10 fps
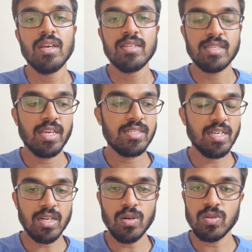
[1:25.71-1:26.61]
say
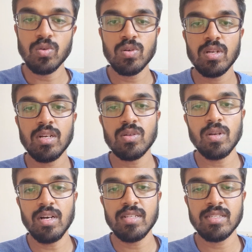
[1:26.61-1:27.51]
check out Google to
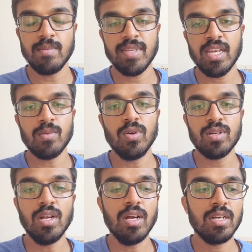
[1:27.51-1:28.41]
learn something and
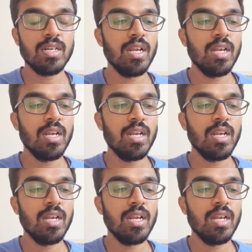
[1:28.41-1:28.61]
whatnot.